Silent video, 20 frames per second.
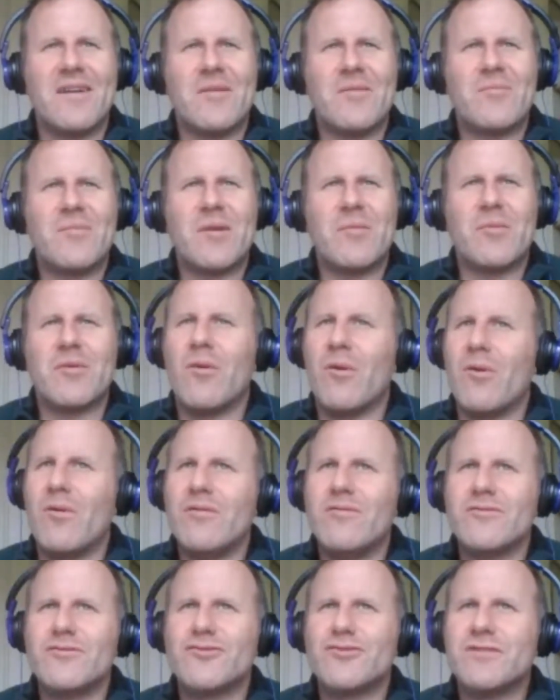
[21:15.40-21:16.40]
People go,
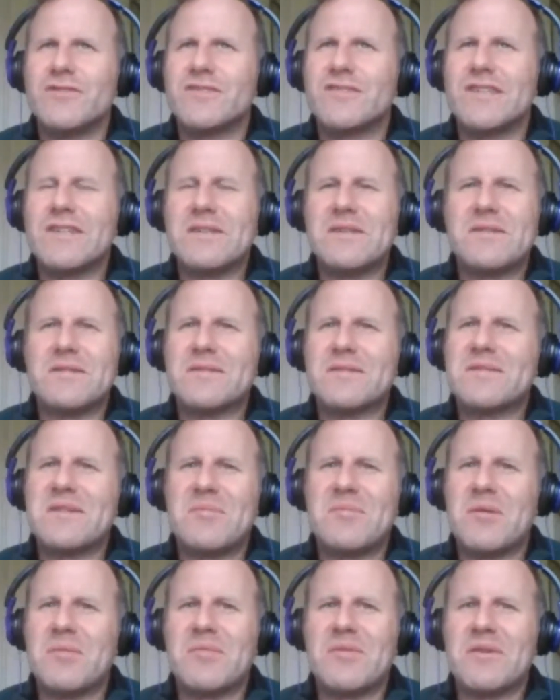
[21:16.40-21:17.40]
oh, geez, they need to step
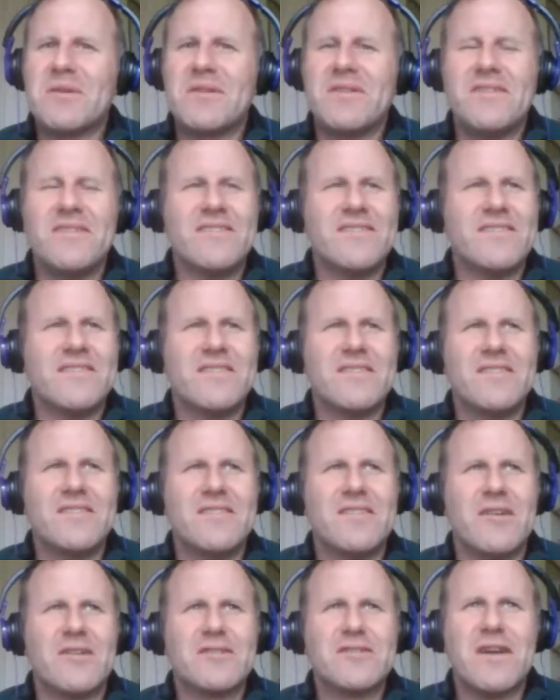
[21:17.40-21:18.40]
up their
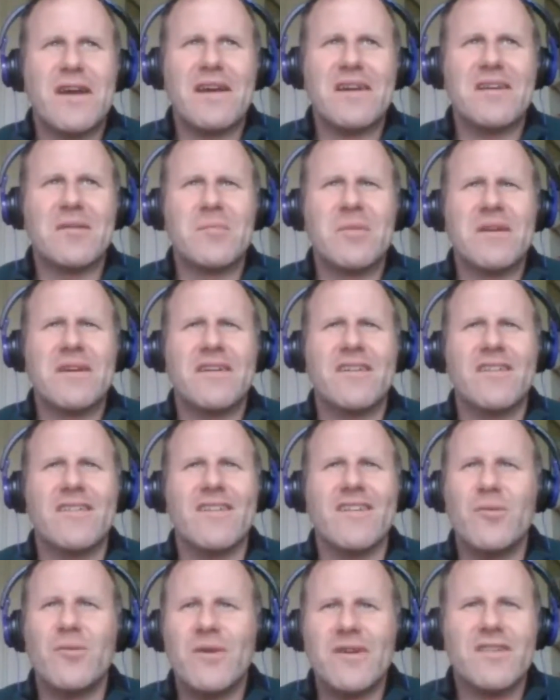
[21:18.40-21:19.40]
attacking play. You're
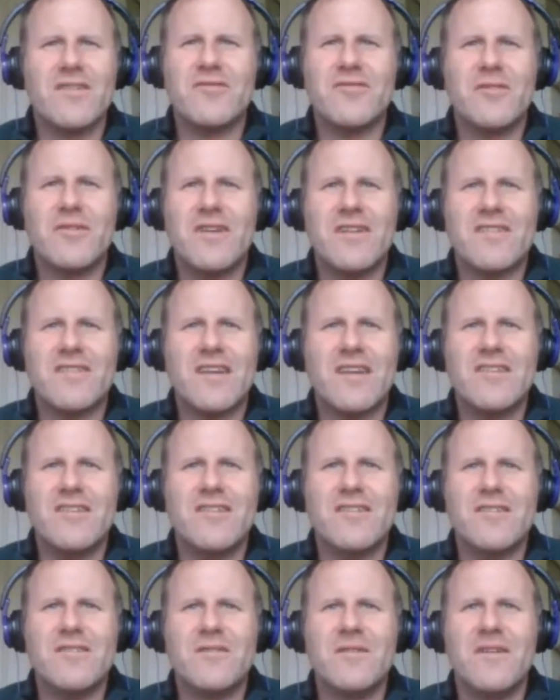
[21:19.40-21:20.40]
like, what the fuck else can you
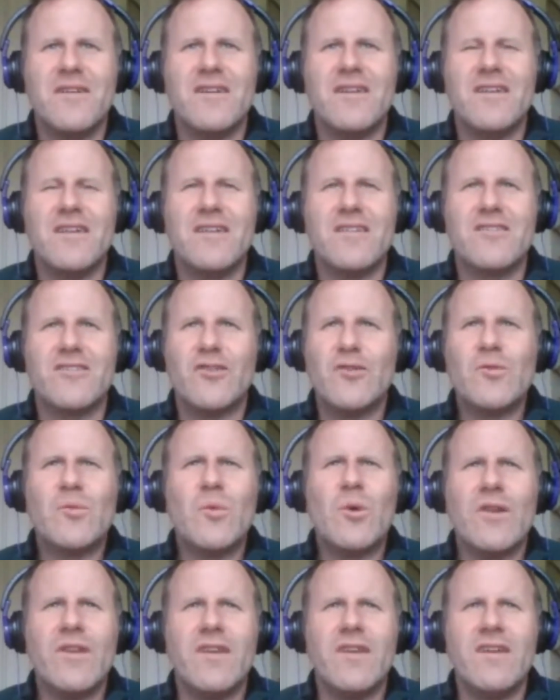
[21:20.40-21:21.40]
do?
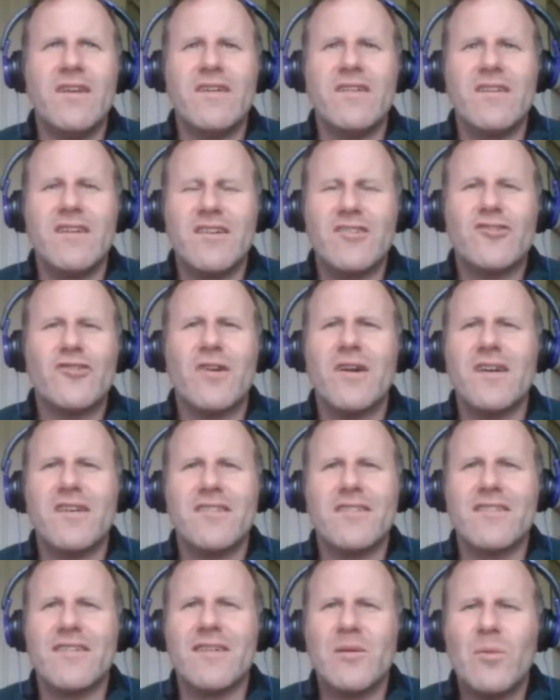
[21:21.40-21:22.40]
2-1 in
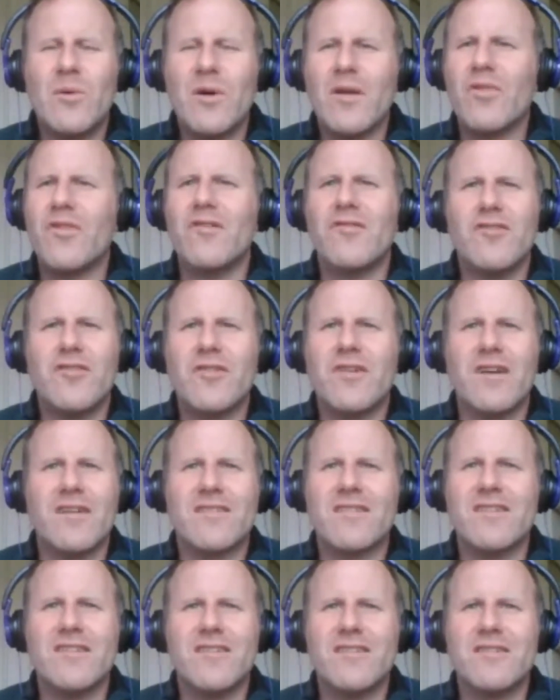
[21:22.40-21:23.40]
tries. What the fuck else
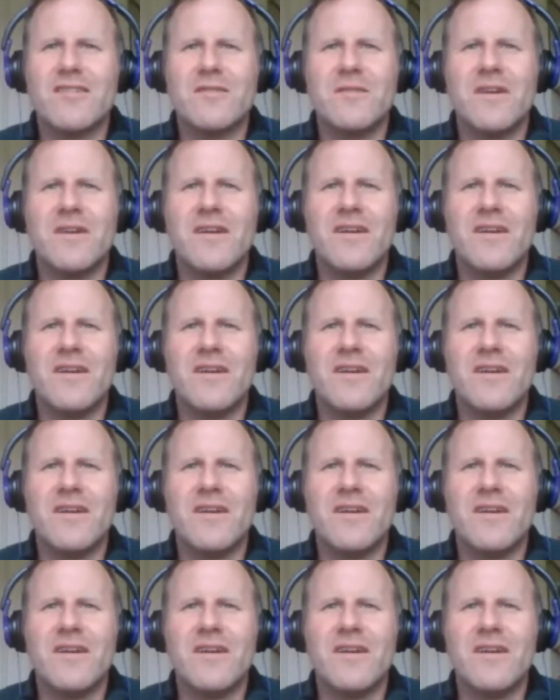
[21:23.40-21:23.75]
can you do?